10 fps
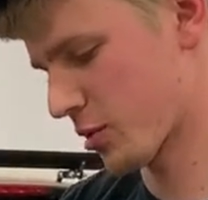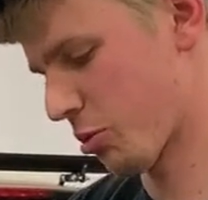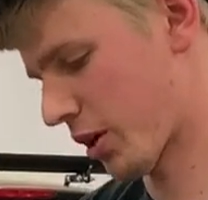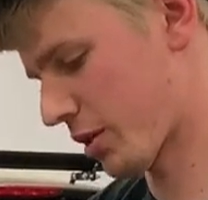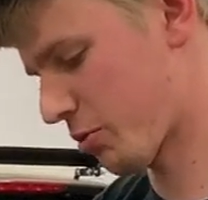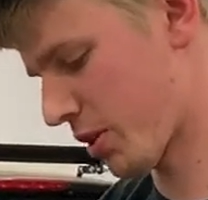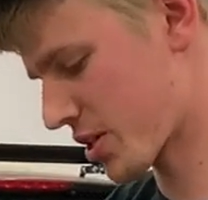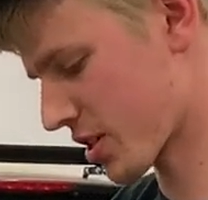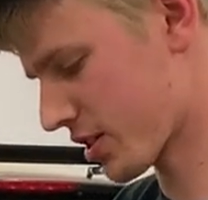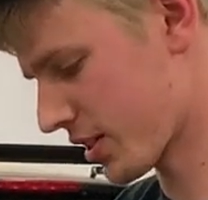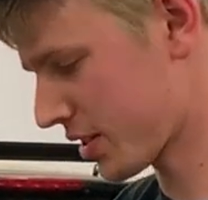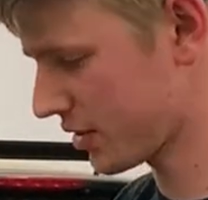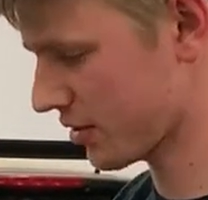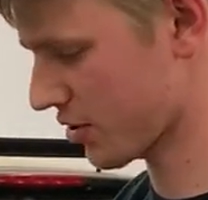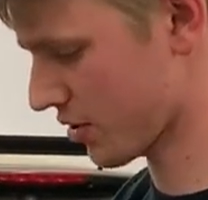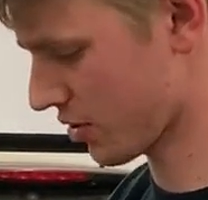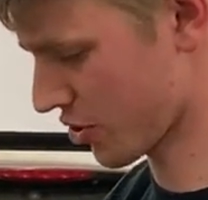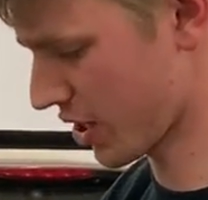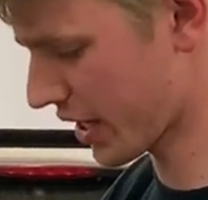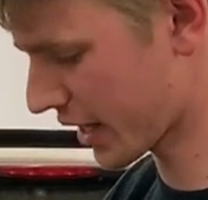But basically,
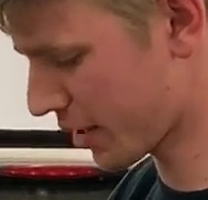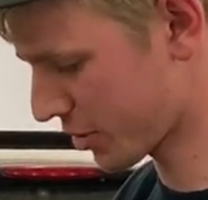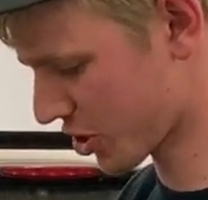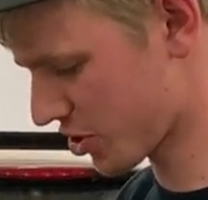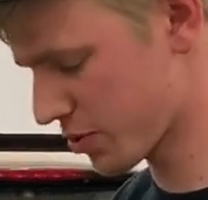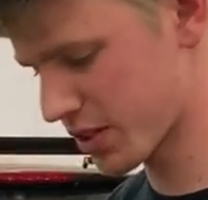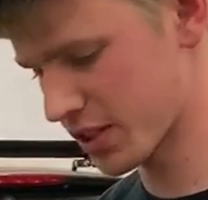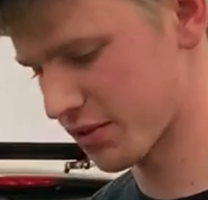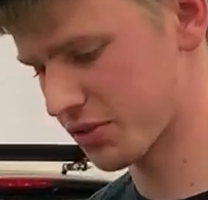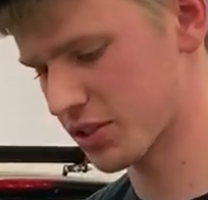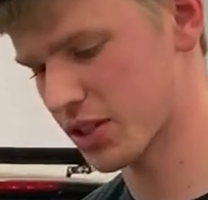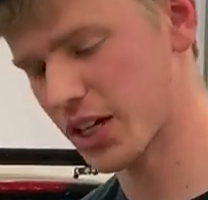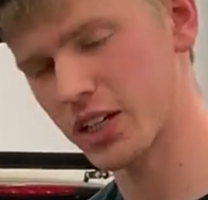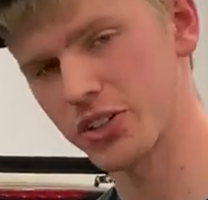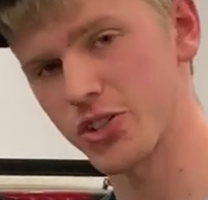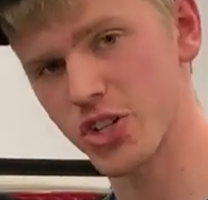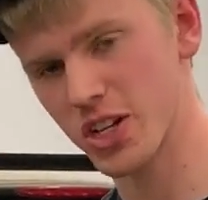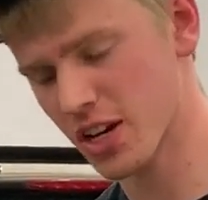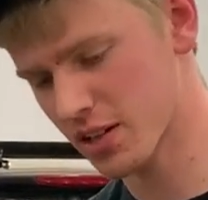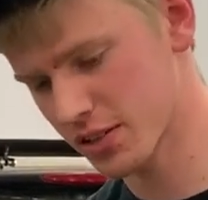there's not that much to it if you kind of
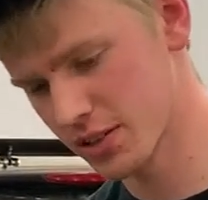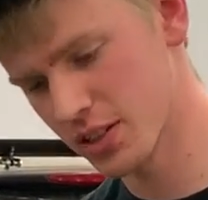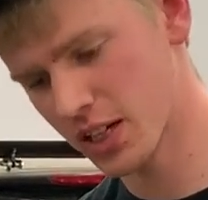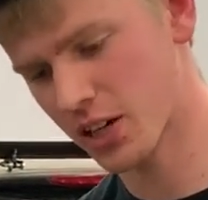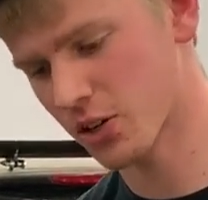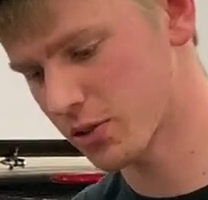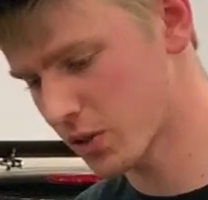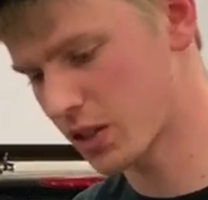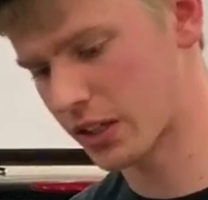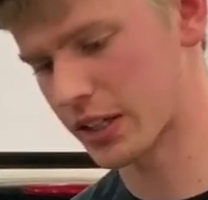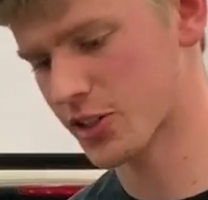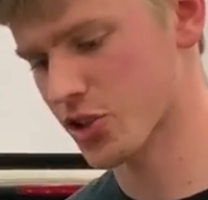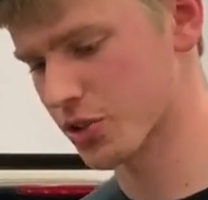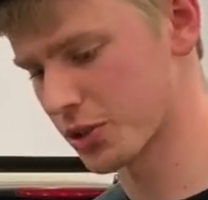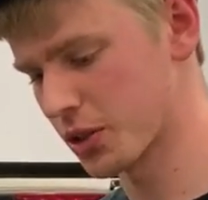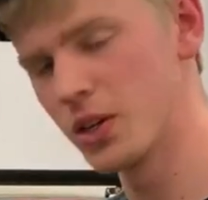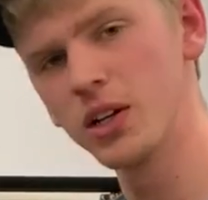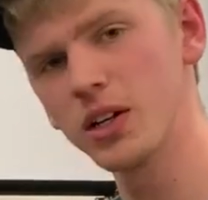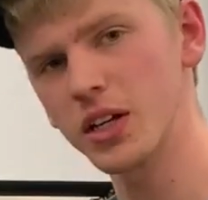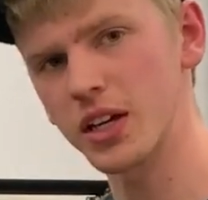understand how electrical
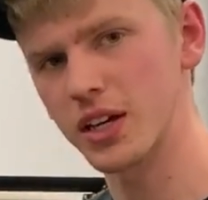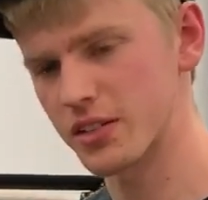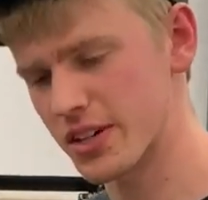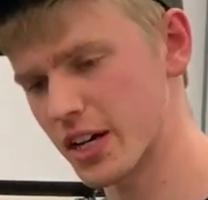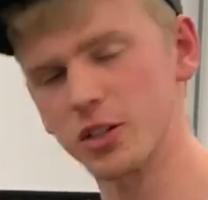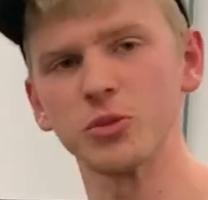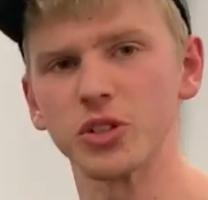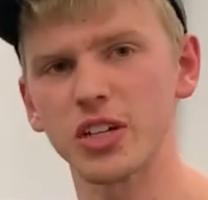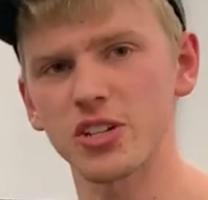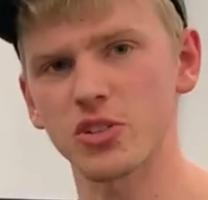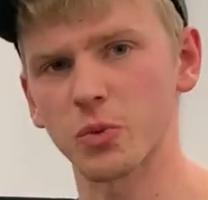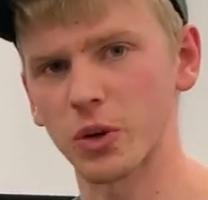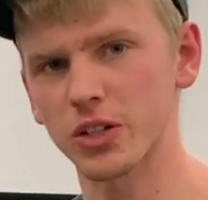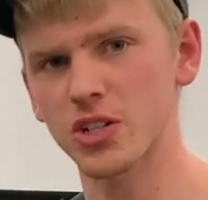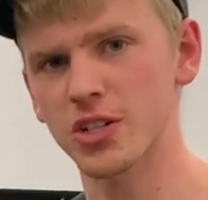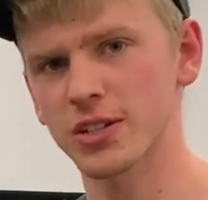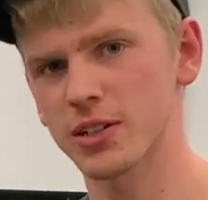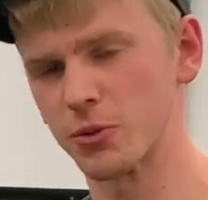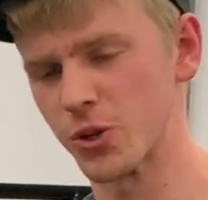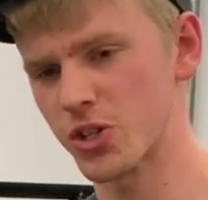and data communication works,
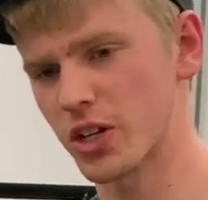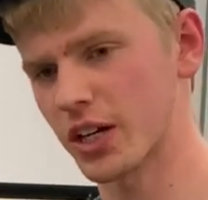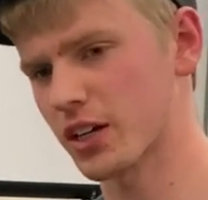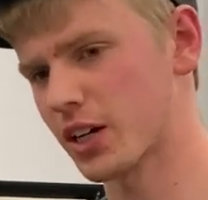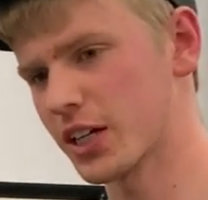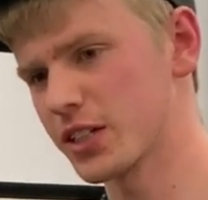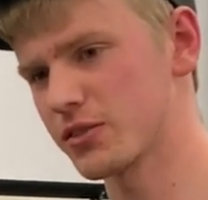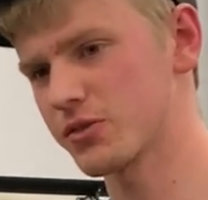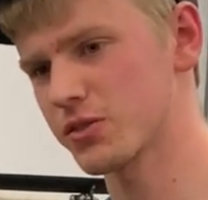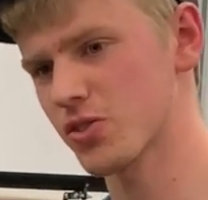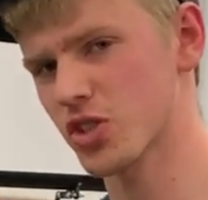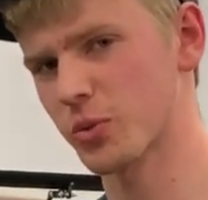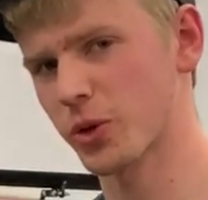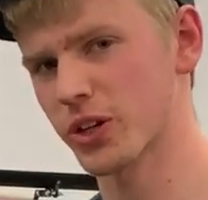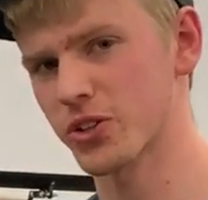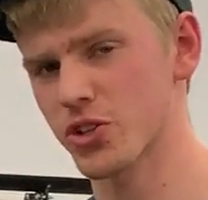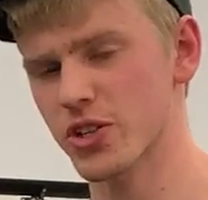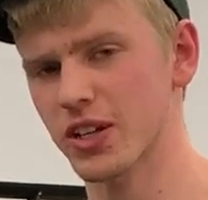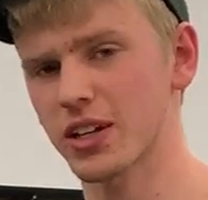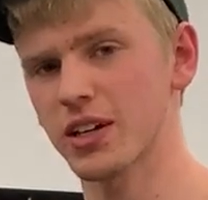which I kind of somewhat
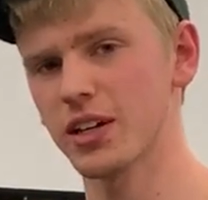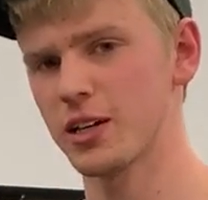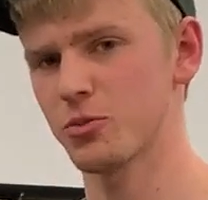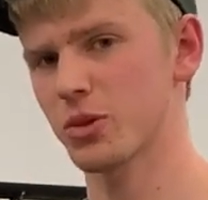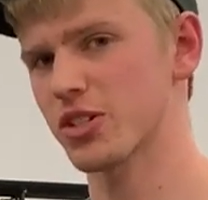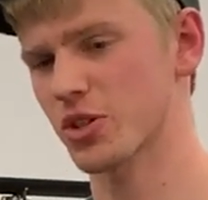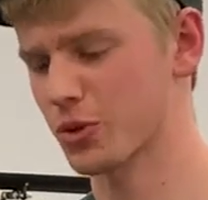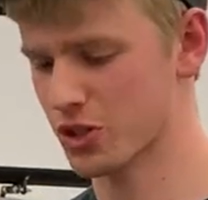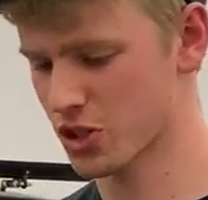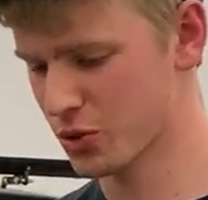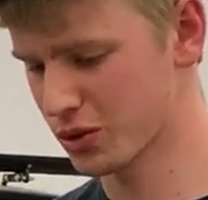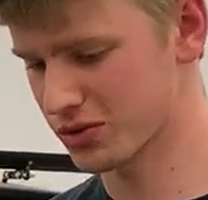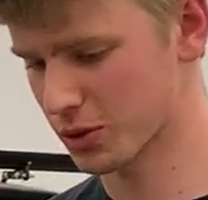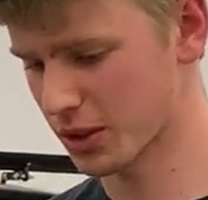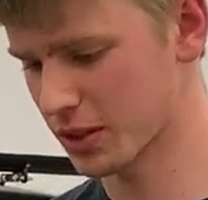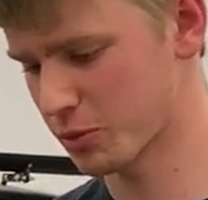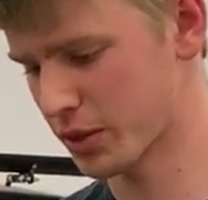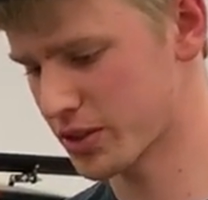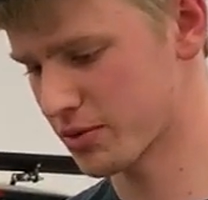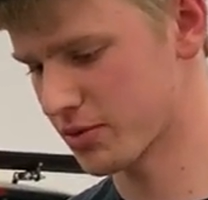understand because I went to school for it,
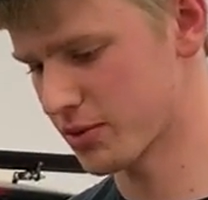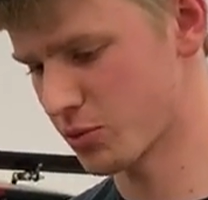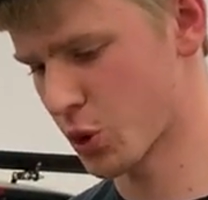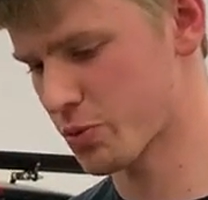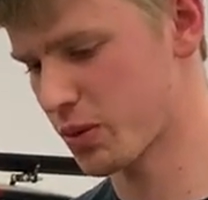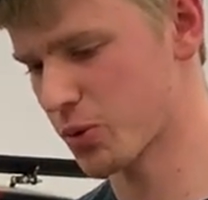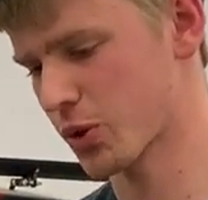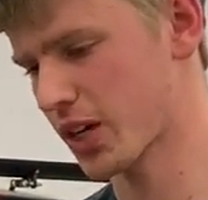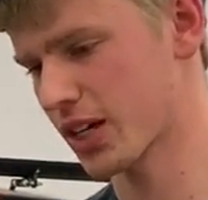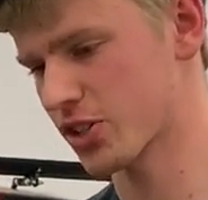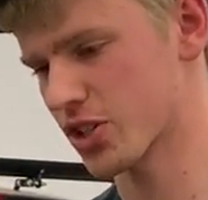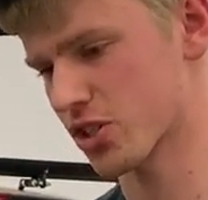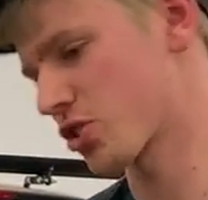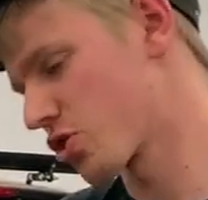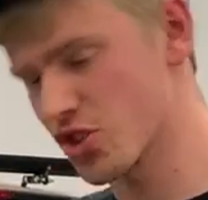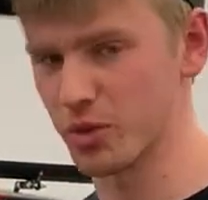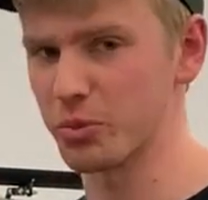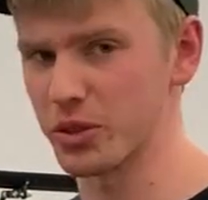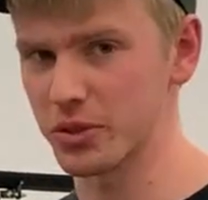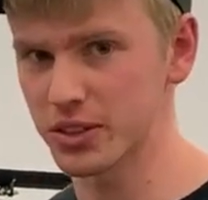but most people can't just
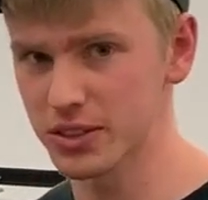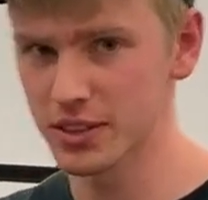jump into it.